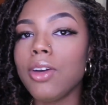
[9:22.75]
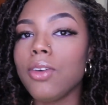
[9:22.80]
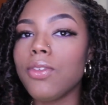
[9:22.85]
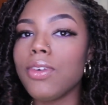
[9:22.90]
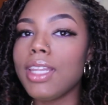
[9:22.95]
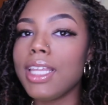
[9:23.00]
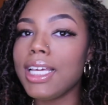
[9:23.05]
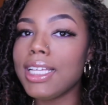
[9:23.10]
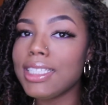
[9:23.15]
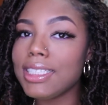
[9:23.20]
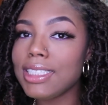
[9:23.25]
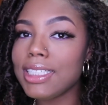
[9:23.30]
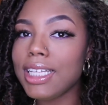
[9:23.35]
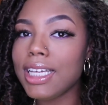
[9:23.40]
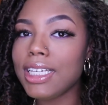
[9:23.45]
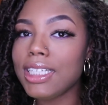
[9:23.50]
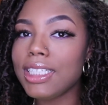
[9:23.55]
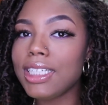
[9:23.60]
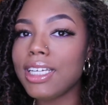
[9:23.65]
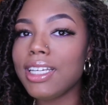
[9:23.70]
For the
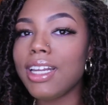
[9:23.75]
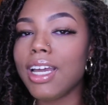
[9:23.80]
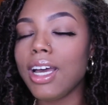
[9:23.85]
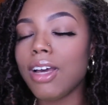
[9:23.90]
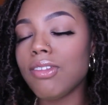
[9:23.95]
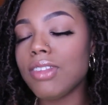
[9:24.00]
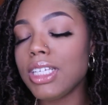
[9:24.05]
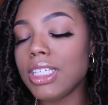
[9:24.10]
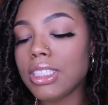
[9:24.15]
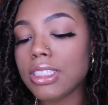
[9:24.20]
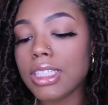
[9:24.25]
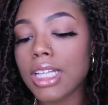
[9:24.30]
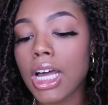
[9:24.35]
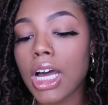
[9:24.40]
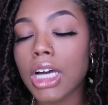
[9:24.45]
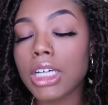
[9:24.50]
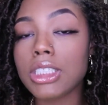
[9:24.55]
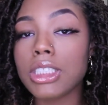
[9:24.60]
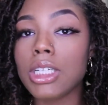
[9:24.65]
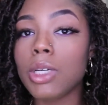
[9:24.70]
installation of these
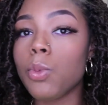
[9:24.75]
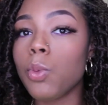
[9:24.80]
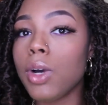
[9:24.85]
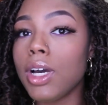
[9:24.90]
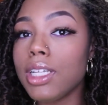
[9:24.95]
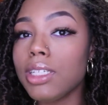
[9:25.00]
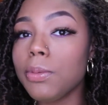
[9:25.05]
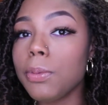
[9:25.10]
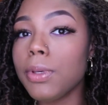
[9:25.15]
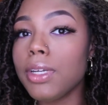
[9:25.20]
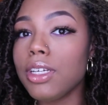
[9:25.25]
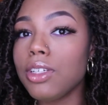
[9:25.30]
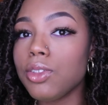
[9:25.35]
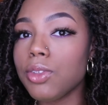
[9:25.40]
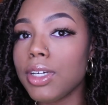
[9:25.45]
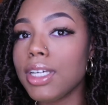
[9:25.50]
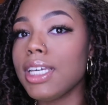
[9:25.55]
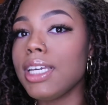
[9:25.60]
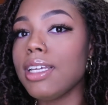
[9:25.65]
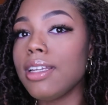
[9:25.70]
locks, it was pretty
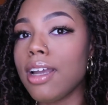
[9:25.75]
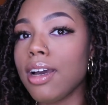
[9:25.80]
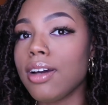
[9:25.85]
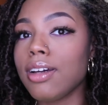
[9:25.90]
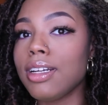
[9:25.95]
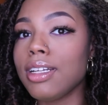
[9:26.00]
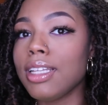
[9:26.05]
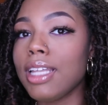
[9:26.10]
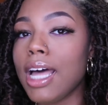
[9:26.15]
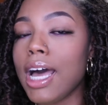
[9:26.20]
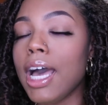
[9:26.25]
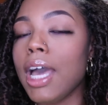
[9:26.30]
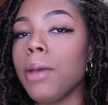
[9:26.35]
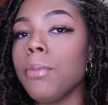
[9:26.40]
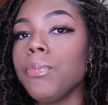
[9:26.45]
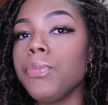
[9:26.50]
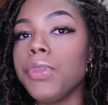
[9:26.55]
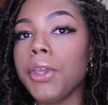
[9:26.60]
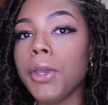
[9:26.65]
tricky, not gonna lie,